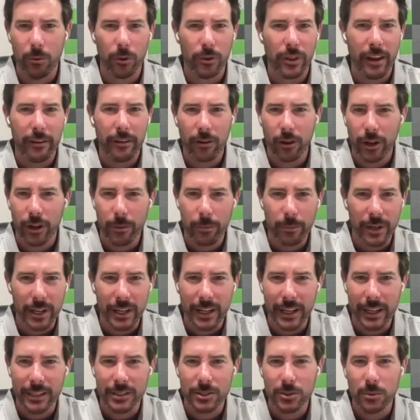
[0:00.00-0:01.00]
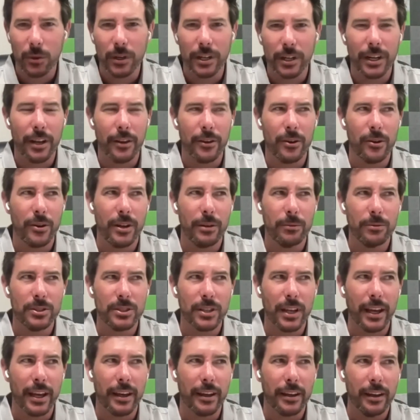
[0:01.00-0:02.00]
will never compete against one another. And it was
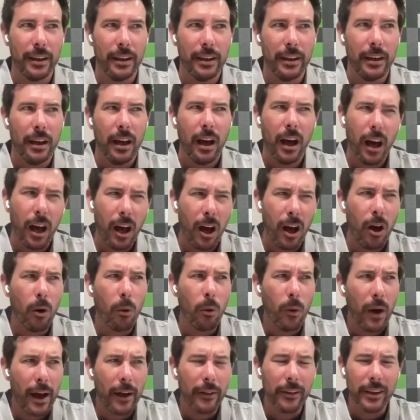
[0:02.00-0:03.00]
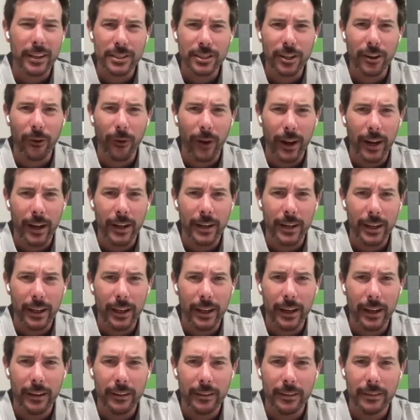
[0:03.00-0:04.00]
like, oh, wow, that's a great
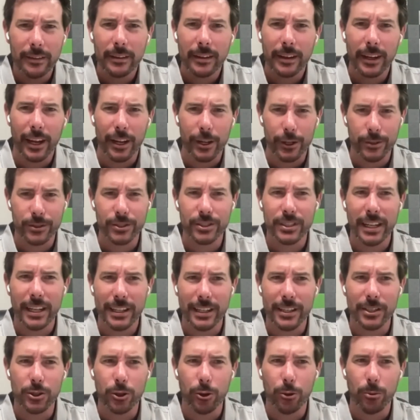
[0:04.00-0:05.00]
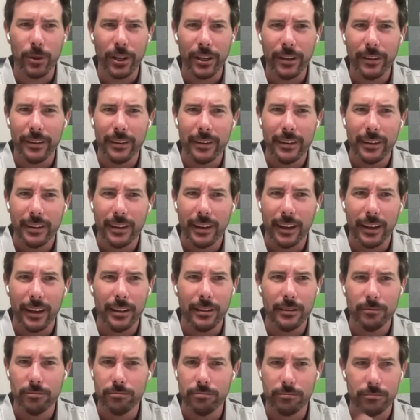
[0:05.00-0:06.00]
idea. Can you send it to me?
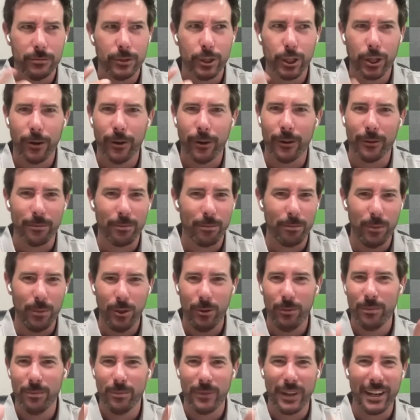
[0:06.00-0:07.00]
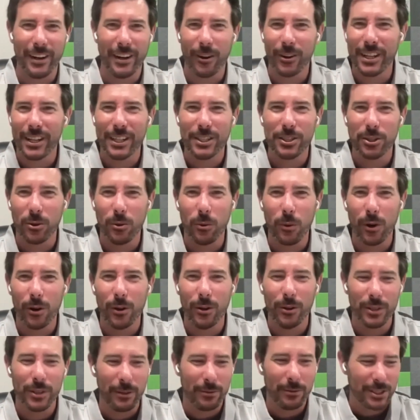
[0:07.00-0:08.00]
And sure, boop, in our digital
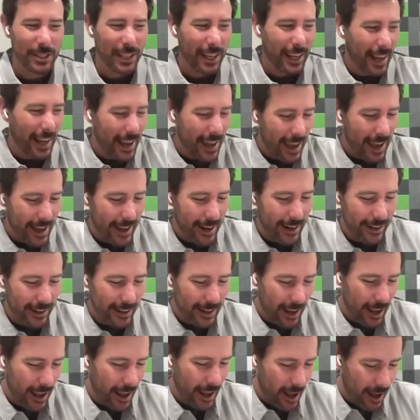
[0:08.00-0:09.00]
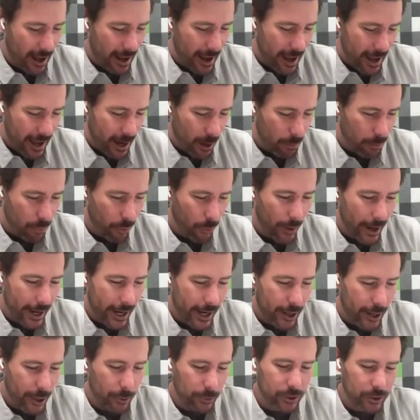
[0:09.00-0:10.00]
world, it yeah. was like I had I had a
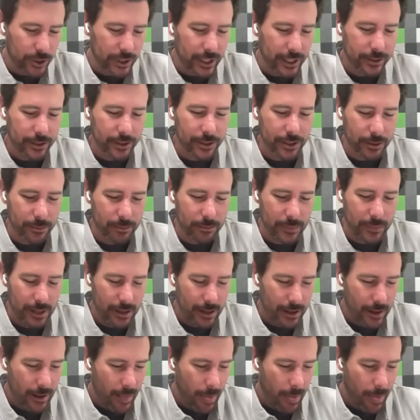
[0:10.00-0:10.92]
brand new system